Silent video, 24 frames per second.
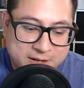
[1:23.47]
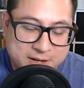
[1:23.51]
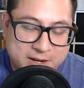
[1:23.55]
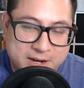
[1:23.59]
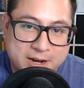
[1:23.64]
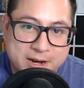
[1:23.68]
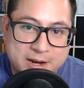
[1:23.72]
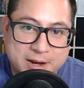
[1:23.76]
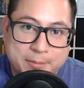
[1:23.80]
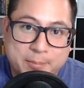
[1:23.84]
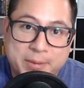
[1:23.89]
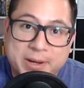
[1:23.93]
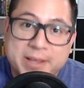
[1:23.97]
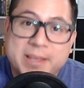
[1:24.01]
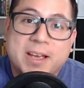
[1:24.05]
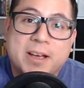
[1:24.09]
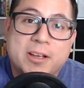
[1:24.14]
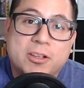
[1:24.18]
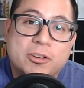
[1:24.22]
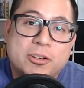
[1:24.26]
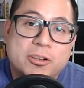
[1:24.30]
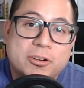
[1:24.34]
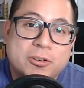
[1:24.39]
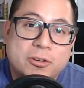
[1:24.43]
Um, but yeah,
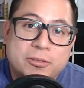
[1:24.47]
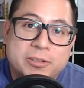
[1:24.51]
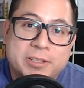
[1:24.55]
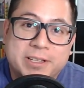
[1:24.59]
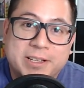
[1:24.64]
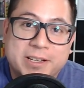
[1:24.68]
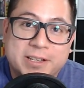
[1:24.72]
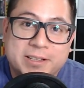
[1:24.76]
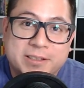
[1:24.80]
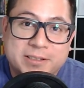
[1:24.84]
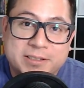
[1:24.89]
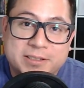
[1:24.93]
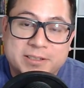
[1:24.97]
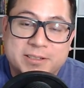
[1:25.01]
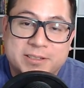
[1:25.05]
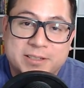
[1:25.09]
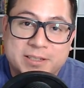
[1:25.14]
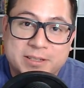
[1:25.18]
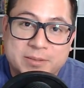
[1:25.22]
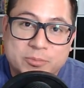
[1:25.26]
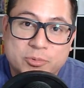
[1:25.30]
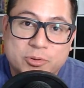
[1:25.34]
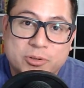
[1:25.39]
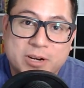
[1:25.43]
you could only get these
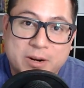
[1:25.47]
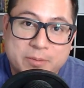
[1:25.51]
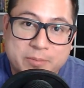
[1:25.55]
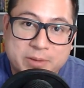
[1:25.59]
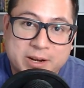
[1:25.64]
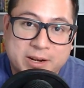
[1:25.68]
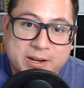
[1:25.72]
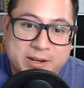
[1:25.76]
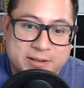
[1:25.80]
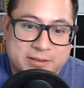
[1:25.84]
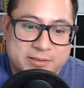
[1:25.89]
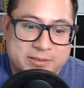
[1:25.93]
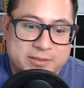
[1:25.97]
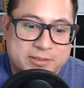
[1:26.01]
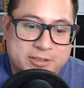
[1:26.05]
in Bucaramanga.